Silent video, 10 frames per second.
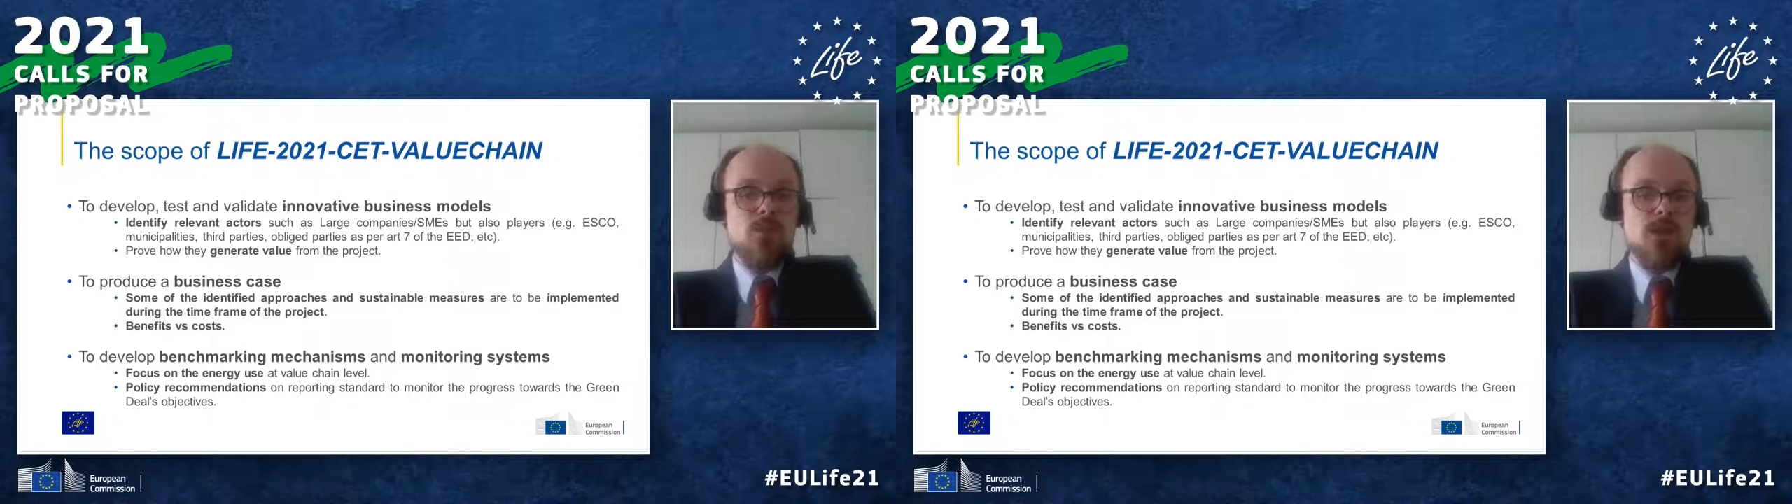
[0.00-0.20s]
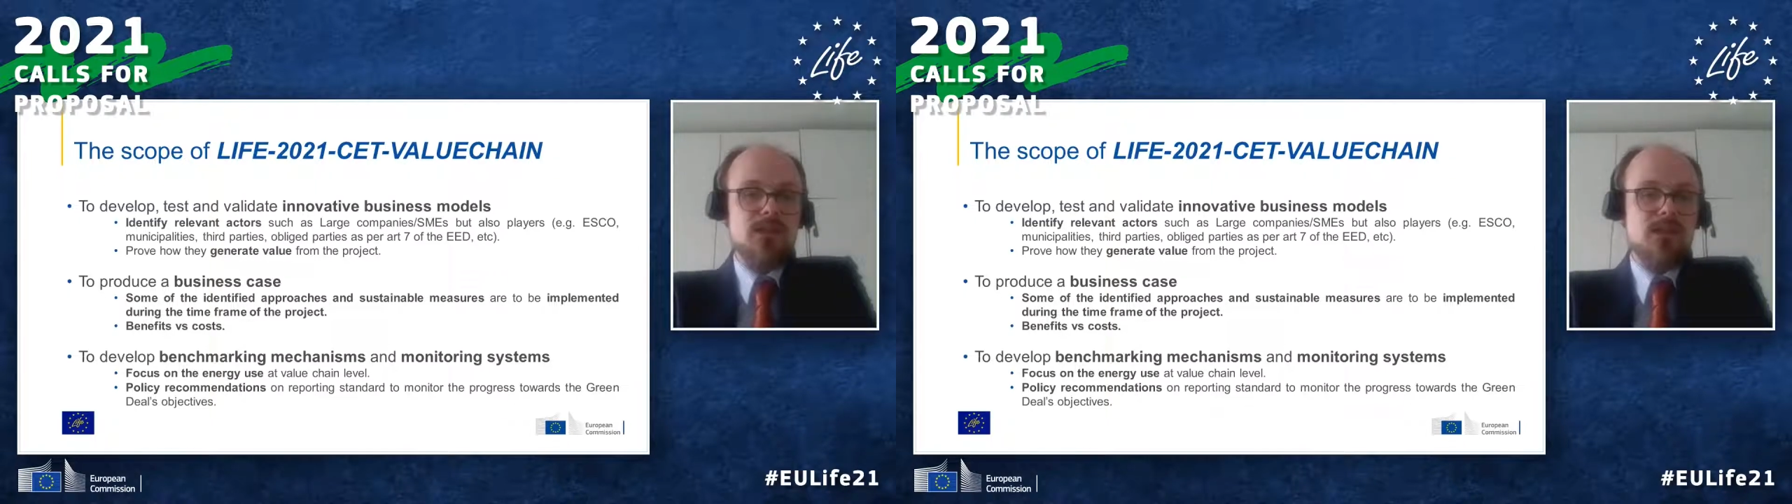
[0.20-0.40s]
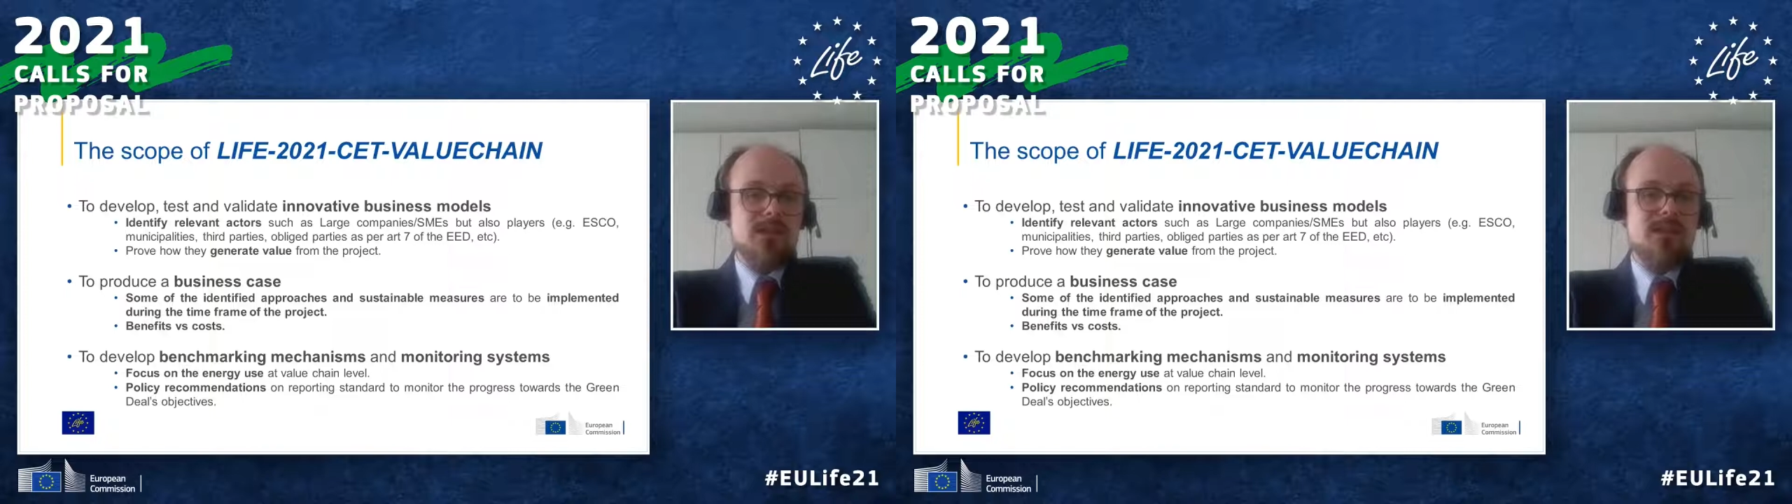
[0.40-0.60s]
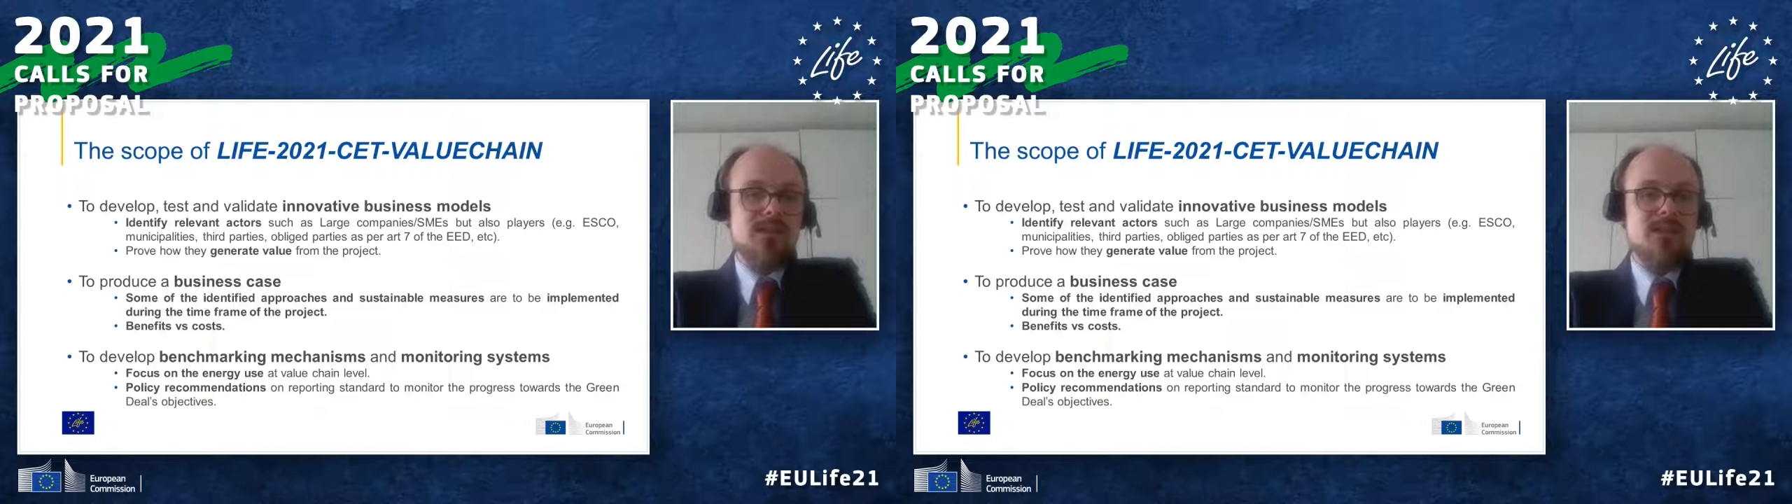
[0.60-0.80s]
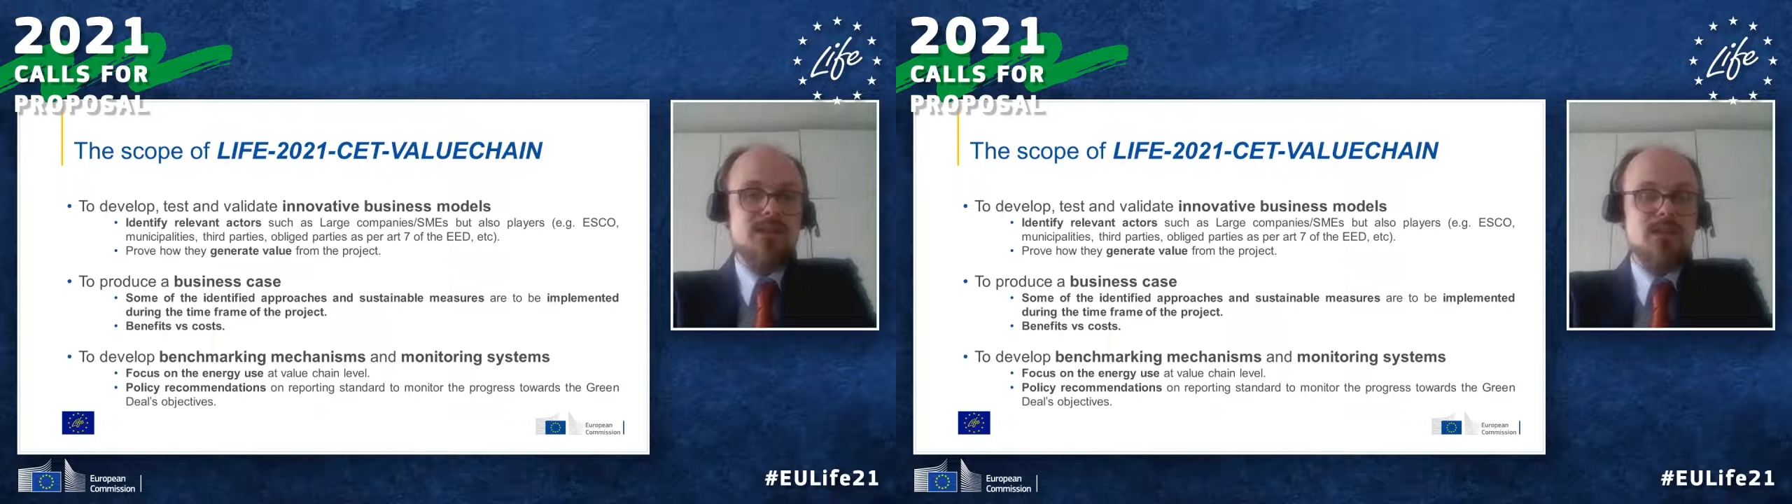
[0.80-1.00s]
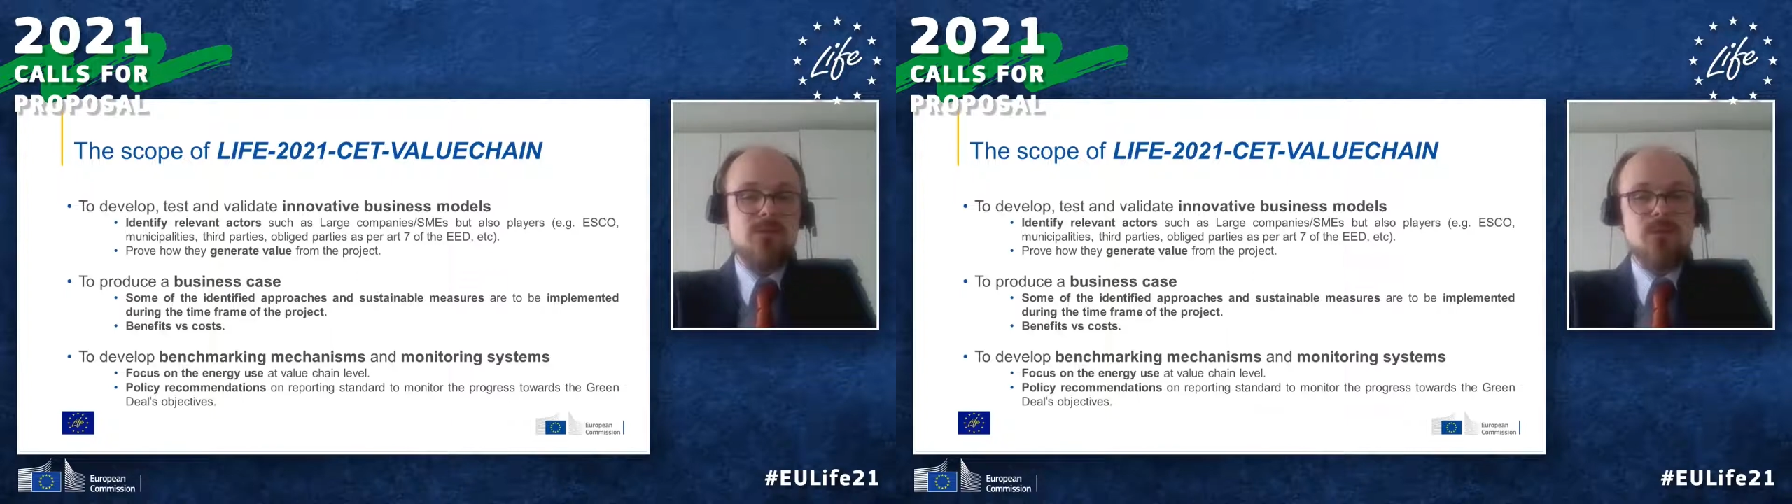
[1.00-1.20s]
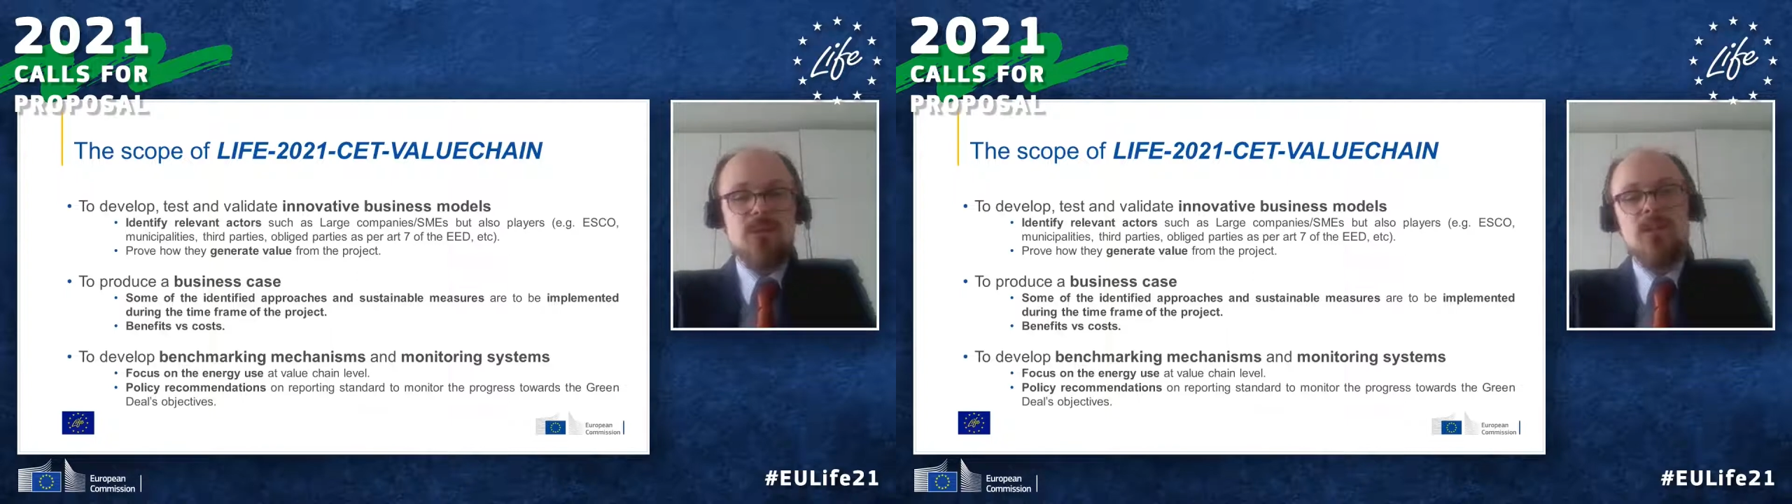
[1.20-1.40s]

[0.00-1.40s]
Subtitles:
quite an extensive